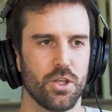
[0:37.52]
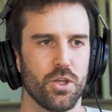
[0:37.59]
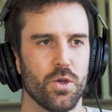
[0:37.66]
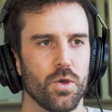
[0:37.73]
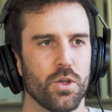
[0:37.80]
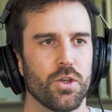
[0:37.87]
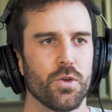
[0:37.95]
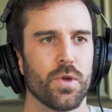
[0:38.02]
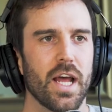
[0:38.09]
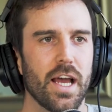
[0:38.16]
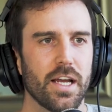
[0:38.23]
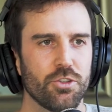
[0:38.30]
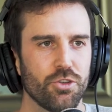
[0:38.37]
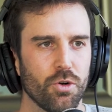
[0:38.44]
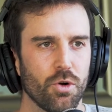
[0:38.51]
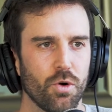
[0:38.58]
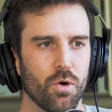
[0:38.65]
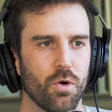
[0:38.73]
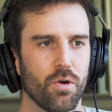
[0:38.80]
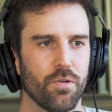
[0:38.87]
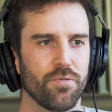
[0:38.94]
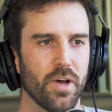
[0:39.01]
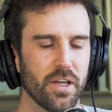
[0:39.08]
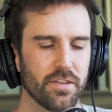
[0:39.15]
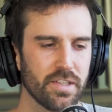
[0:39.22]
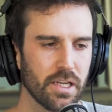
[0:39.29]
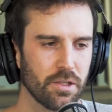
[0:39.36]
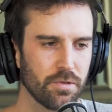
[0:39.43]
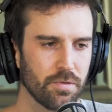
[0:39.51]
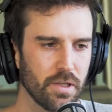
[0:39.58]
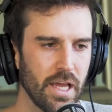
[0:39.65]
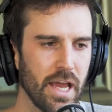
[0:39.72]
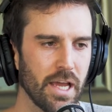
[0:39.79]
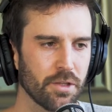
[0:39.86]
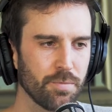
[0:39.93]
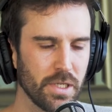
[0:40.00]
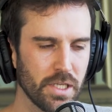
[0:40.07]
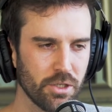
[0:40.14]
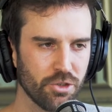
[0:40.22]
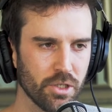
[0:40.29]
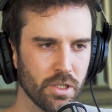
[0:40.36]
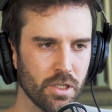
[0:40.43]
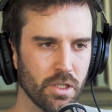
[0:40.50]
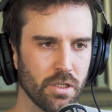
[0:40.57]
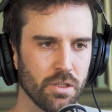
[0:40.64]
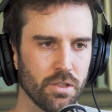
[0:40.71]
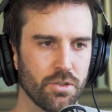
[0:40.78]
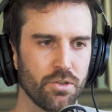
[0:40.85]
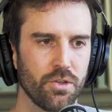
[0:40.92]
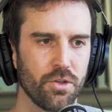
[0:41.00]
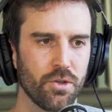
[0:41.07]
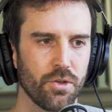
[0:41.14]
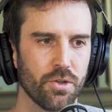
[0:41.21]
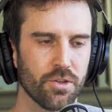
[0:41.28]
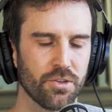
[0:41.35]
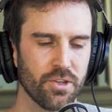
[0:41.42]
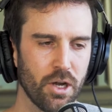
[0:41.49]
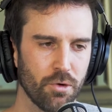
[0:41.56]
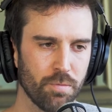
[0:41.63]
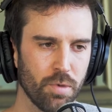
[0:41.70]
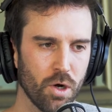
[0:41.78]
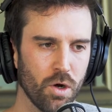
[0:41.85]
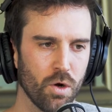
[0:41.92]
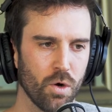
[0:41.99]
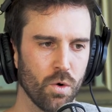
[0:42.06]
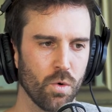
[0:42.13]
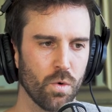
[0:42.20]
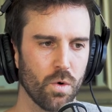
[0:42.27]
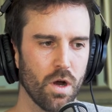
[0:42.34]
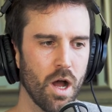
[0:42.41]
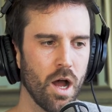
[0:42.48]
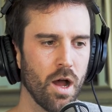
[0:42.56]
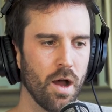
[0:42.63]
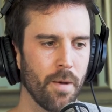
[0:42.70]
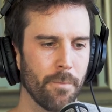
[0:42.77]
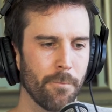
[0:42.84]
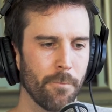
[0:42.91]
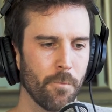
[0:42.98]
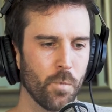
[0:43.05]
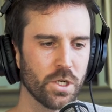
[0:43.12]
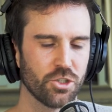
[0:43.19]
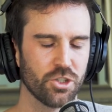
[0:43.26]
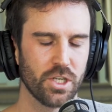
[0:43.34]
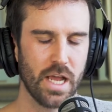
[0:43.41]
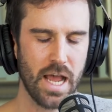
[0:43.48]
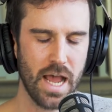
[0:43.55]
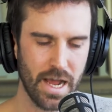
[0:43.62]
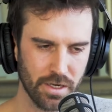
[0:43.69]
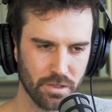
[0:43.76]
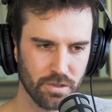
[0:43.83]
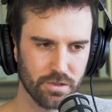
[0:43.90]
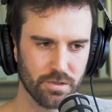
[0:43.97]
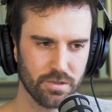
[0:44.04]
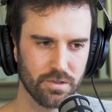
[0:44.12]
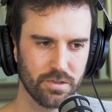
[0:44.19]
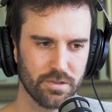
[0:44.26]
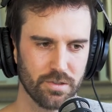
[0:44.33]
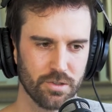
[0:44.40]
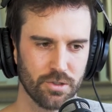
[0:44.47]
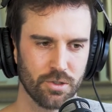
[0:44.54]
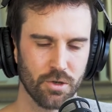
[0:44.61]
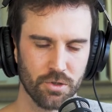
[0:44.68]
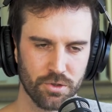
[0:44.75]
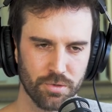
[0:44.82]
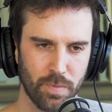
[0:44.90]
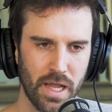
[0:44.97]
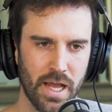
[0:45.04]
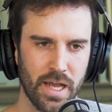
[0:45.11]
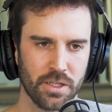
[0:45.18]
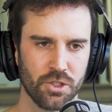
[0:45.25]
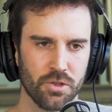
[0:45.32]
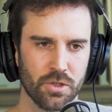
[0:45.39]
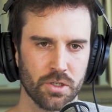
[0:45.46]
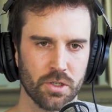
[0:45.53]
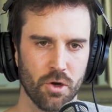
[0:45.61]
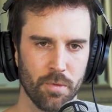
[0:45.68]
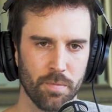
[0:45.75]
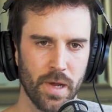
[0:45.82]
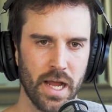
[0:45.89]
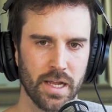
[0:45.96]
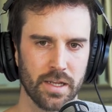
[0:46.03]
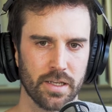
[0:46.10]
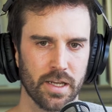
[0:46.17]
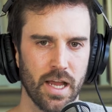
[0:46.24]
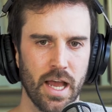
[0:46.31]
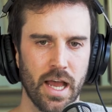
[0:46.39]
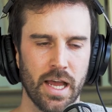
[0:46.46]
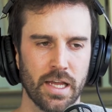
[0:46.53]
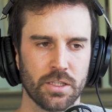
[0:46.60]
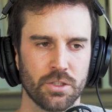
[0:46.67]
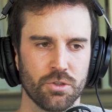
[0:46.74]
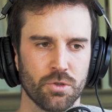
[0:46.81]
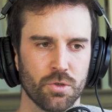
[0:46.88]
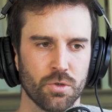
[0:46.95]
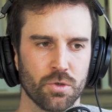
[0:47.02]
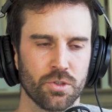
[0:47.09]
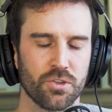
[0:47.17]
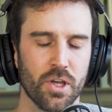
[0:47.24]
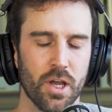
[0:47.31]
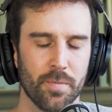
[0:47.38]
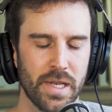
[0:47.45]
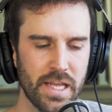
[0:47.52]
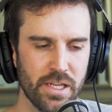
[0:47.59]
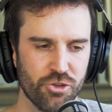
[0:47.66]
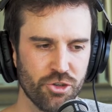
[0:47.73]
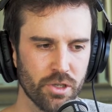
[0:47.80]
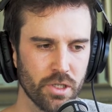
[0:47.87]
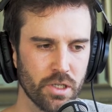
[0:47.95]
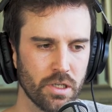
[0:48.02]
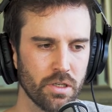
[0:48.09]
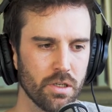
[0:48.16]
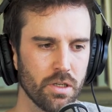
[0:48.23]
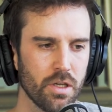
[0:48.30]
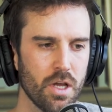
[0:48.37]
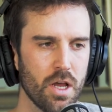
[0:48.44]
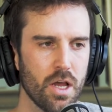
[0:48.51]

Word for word: you you had had your first ex- expedition to the South Pole, um, which hadn't gone to plan. You'd got back, and your determination